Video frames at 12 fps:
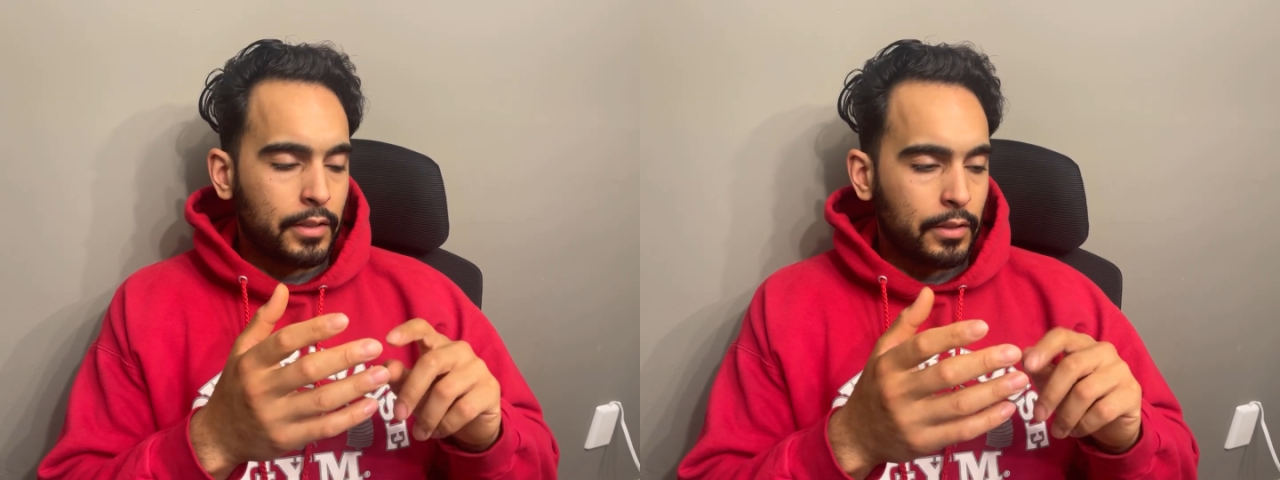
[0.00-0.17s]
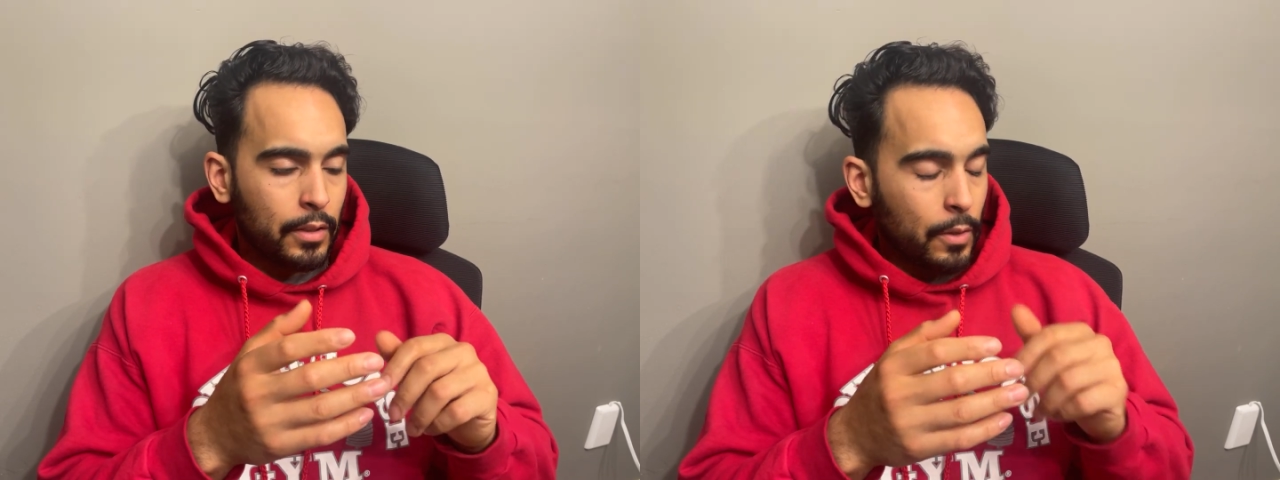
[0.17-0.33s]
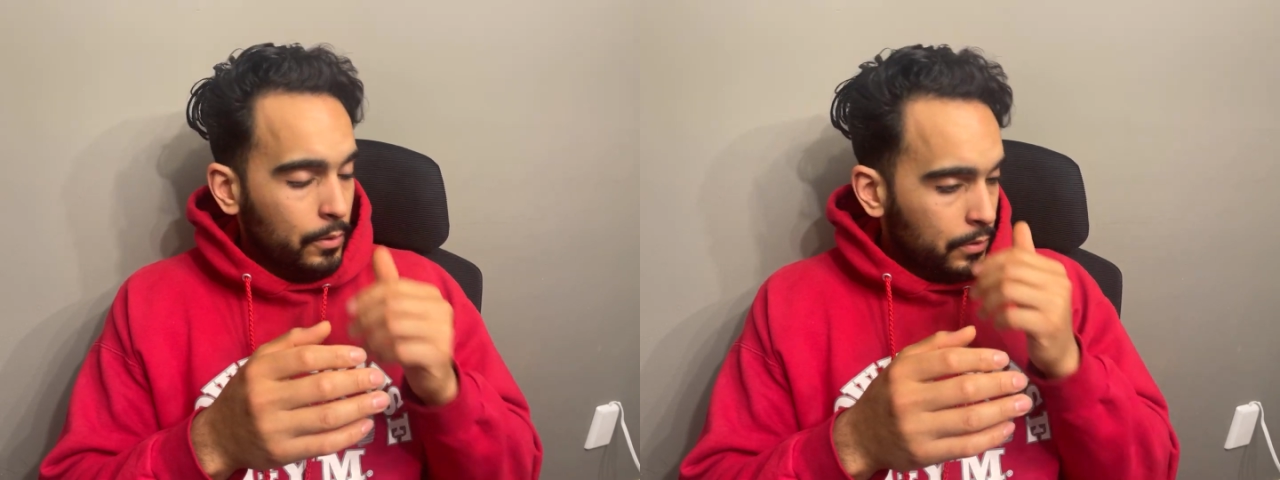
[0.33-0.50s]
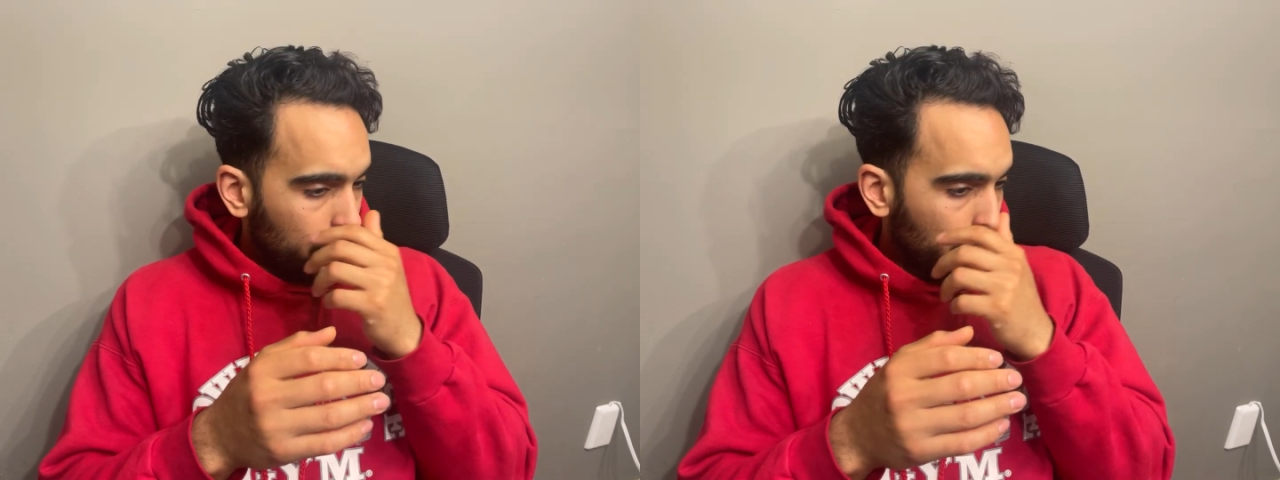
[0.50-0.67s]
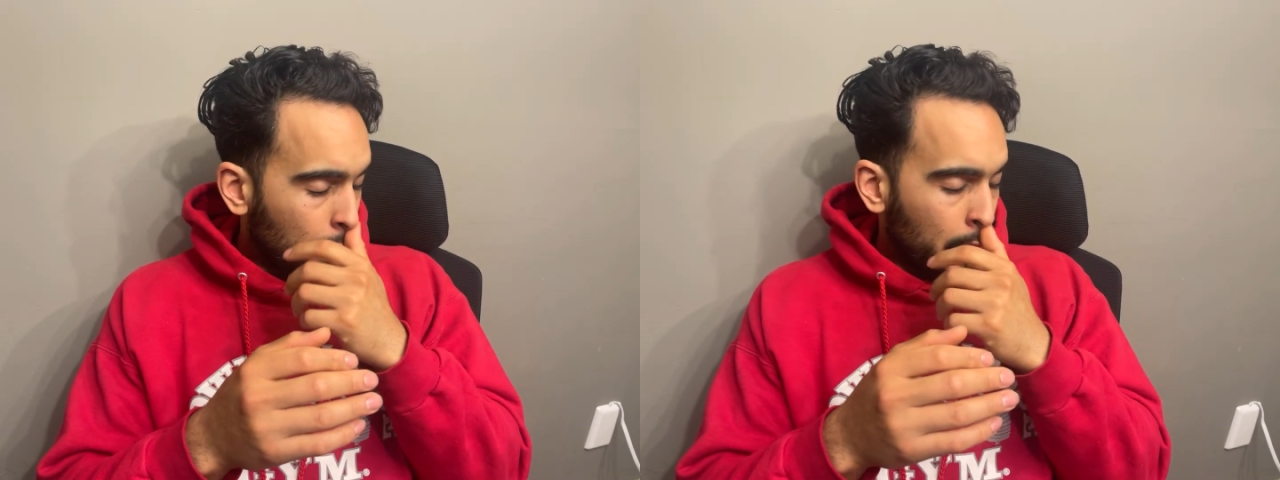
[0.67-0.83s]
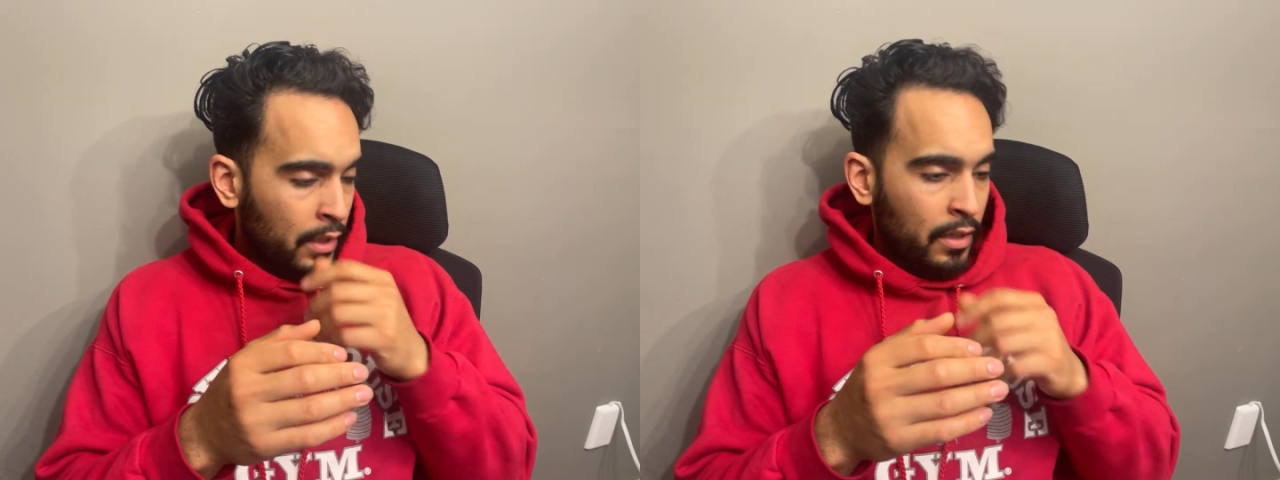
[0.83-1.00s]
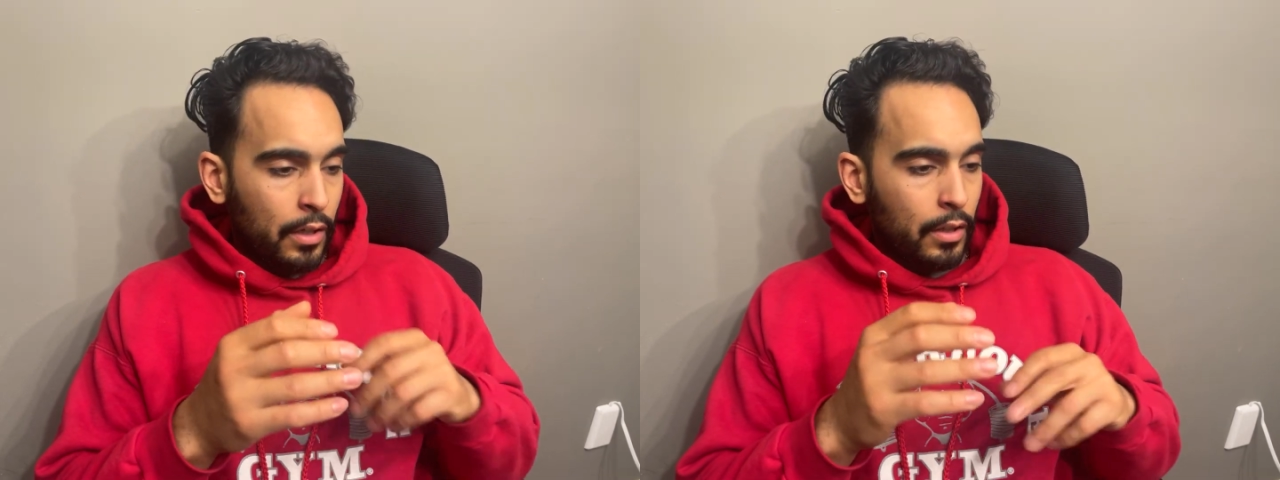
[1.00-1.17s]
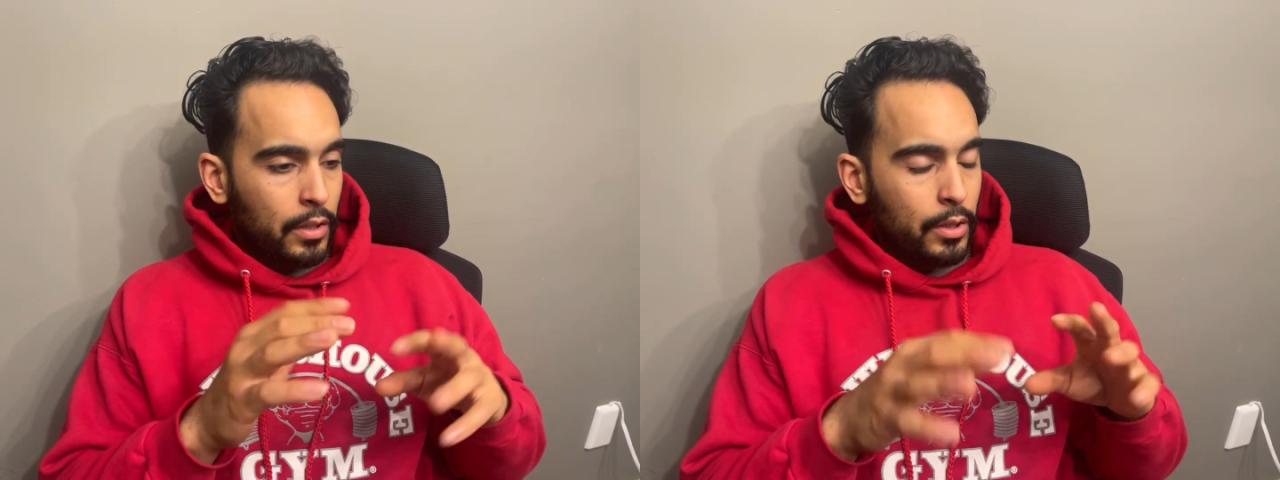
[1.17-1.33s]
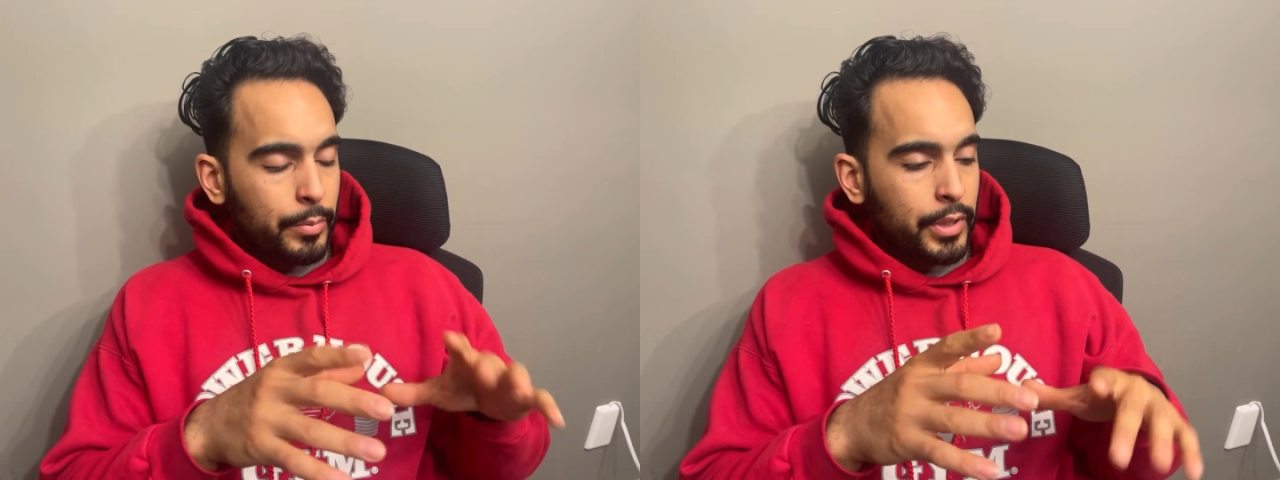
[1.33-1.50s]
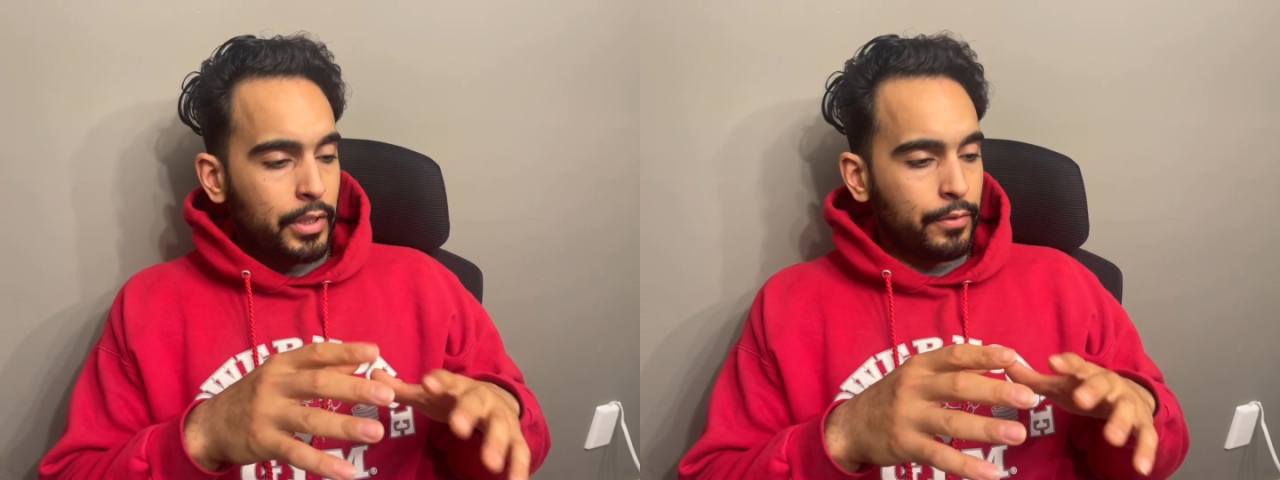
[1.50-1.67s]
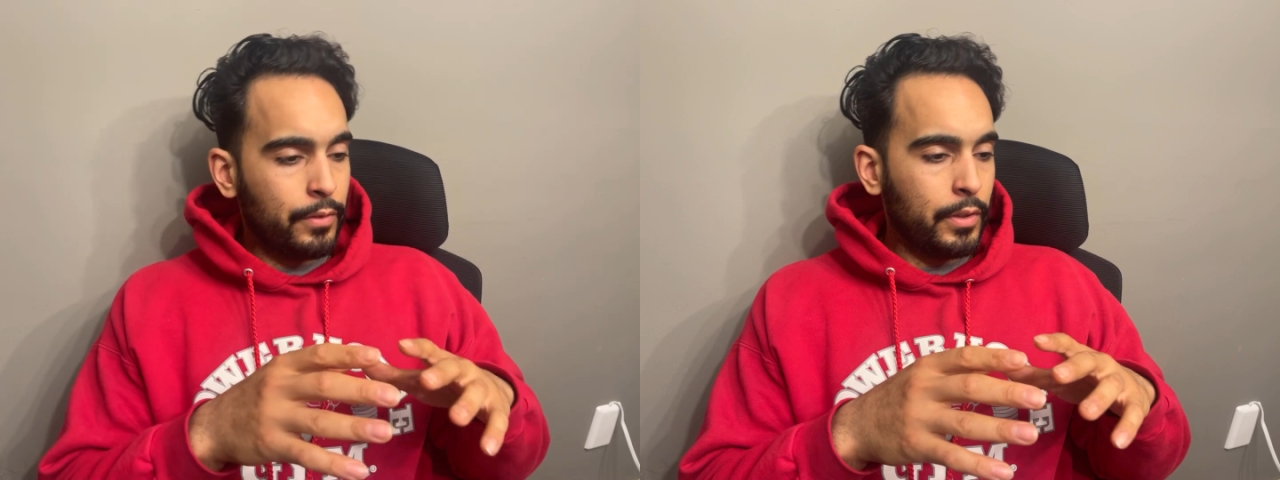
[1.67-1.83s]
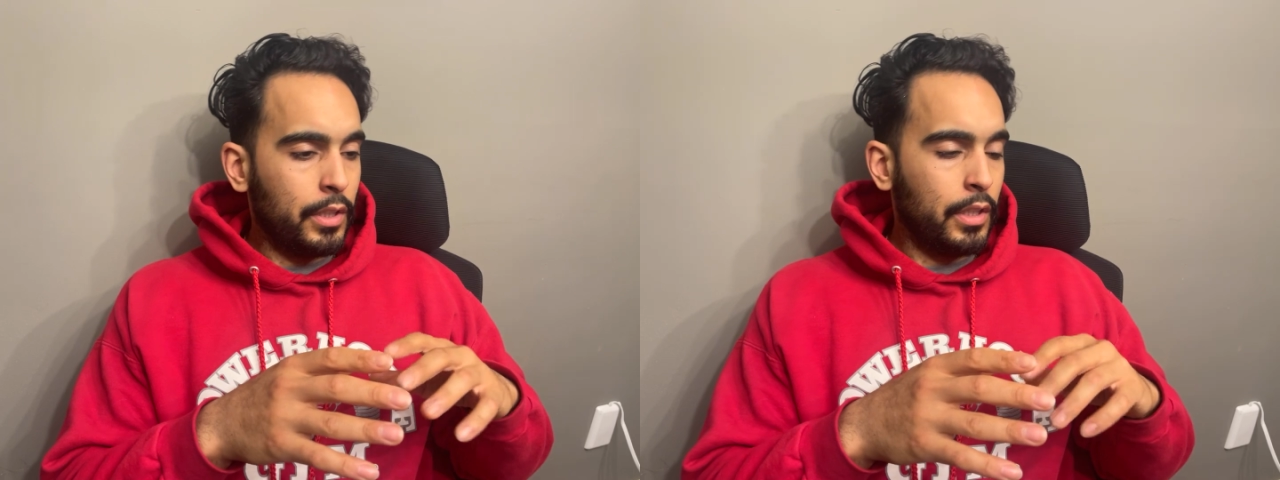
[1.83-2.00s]
and loads are a little bit
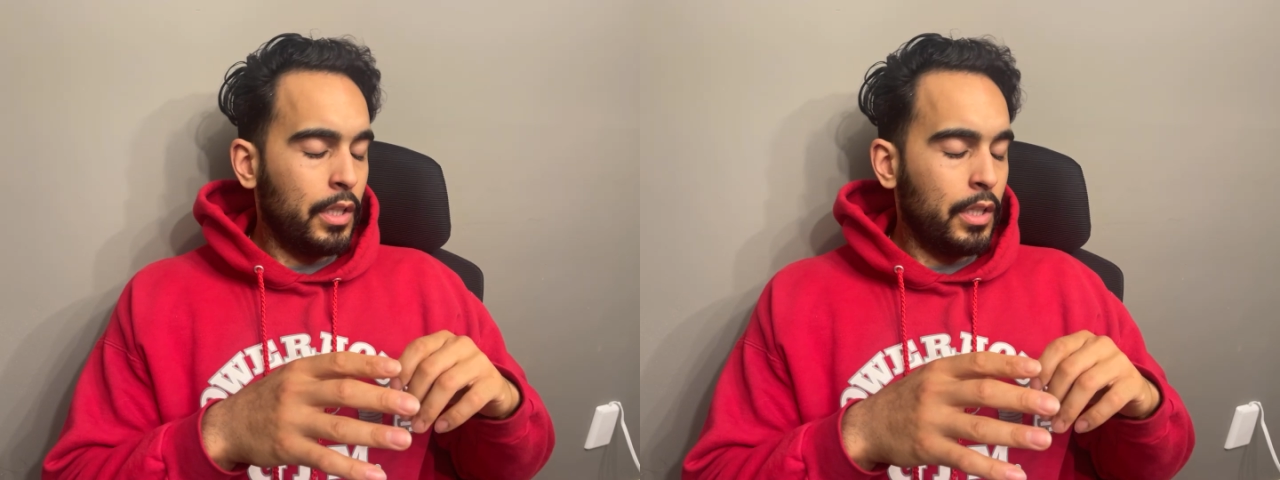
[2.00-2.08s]
different.